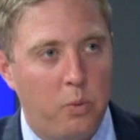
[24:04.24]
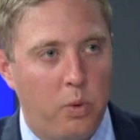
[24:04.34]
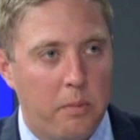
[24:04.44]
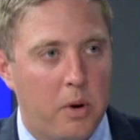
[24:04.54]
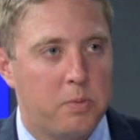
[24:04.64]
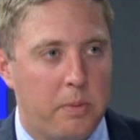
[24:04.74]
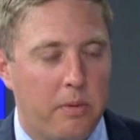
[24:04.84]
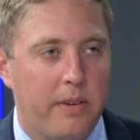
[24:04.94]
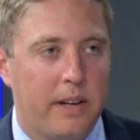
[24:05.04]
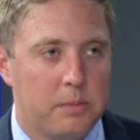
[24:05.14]
where most
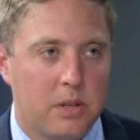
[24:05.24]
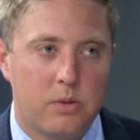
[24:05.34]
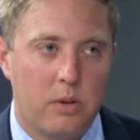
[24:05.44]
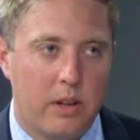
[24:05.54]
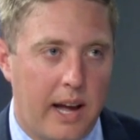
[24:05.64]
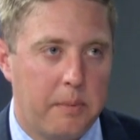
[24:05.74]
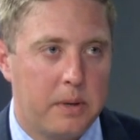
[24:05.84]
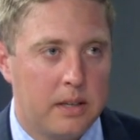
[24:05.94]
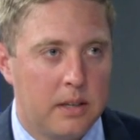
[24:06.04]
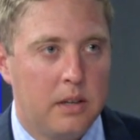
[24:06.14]
people find themselves really happy.